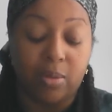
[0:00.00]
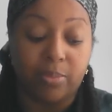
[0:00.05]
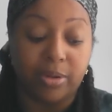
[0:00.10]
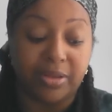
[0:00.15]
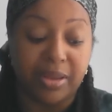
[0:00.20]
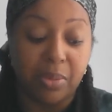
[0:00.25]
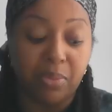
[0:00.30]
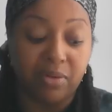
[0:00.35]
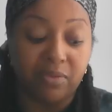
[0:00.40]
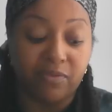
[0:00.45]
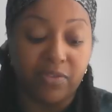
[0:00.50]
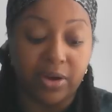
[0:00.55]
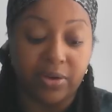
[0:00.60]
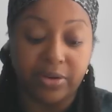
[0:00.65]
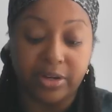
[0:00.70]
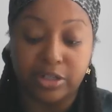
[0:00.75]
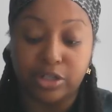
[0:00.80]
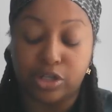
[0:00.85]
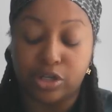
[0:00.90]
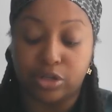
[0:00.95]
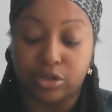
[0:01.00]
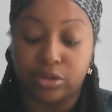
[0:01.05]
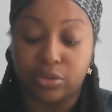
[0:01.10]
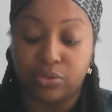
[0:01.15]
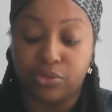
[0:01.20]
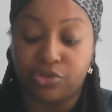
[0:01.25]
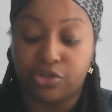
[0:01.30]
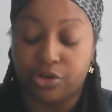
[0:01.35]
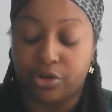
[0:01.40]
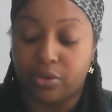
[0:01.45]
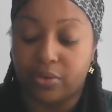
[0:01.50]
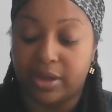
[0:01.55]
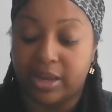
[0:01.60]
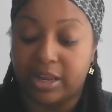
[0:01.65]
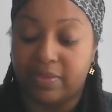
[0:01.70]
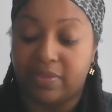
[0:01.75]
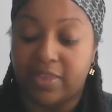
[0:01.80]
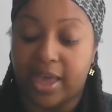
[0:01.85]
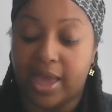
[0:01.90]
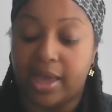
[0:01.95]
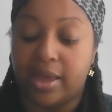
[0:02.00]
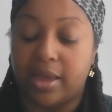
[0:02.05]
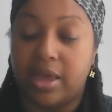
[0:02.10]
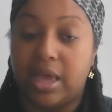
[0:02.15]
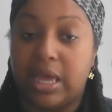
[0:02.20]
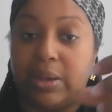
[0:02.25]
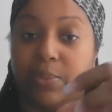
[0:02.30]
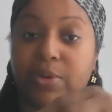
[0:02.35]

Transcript: but they were very delusional in that.